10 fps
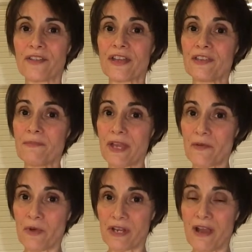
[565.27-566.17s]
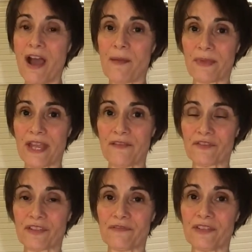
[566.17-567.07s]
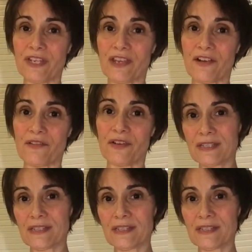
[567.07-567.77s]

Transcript: that you might want to copy after the video